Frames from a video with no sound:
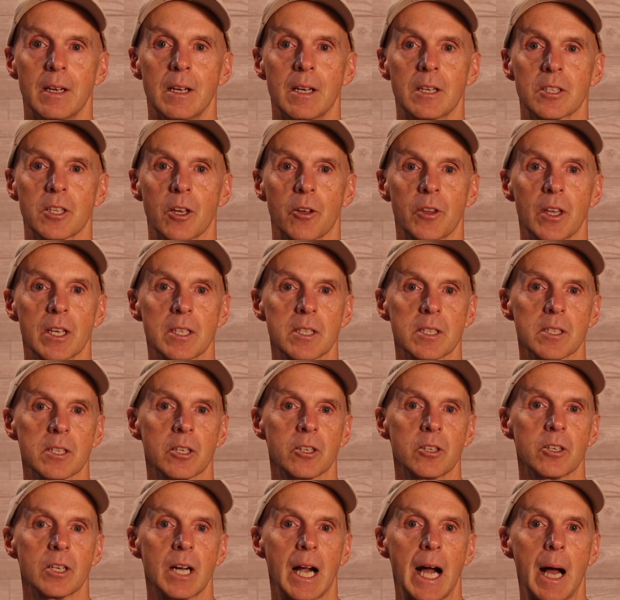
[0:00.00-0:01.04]
So this is a
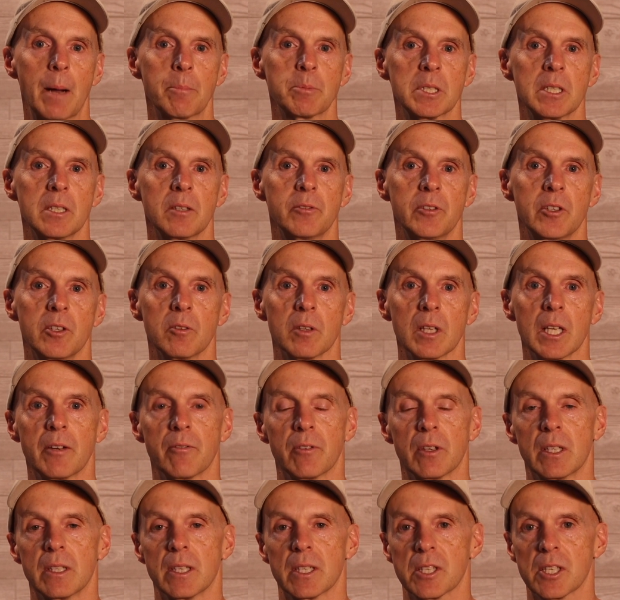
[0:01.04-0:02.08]
good option if you live
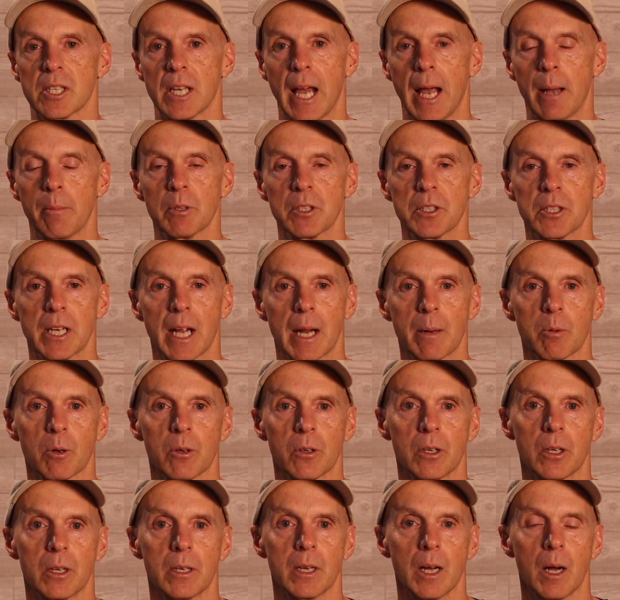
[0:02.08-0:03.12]
in an established
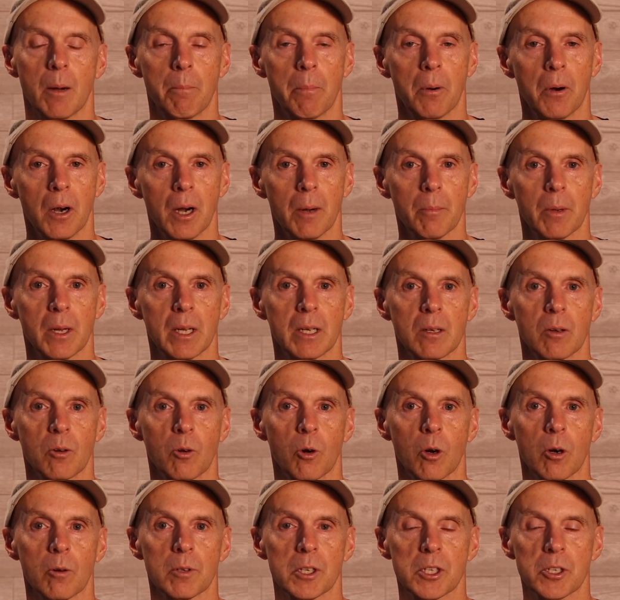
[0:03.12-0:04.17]
neighborhood, apartment,
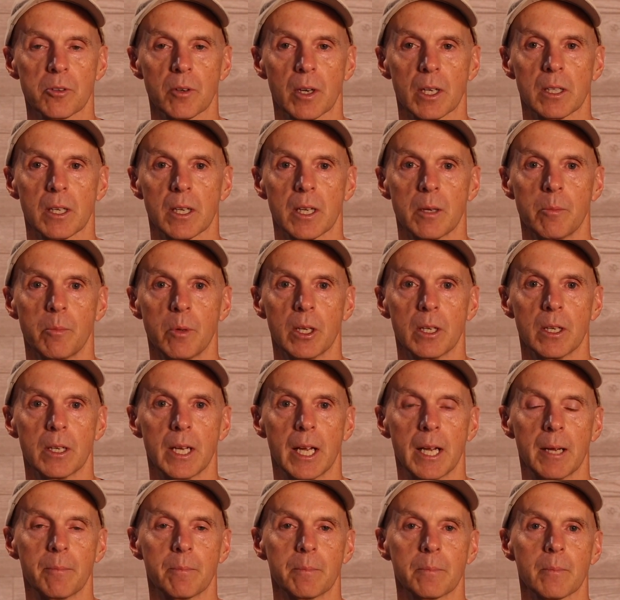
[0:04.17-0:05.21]
or restricted
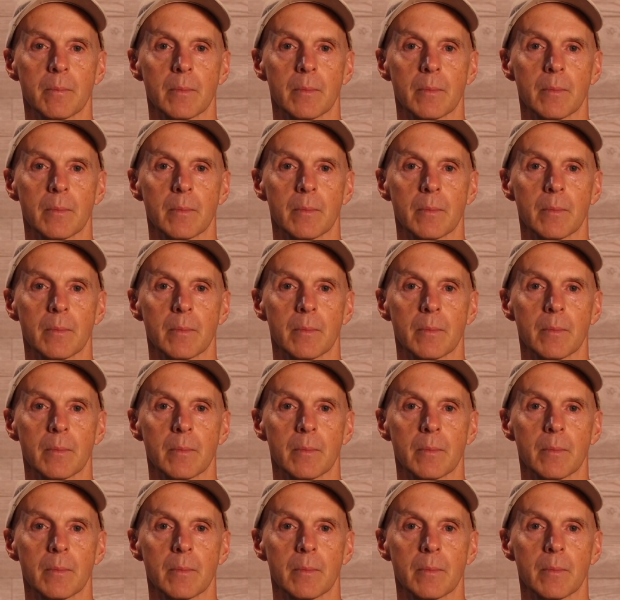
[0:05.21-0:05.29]
community.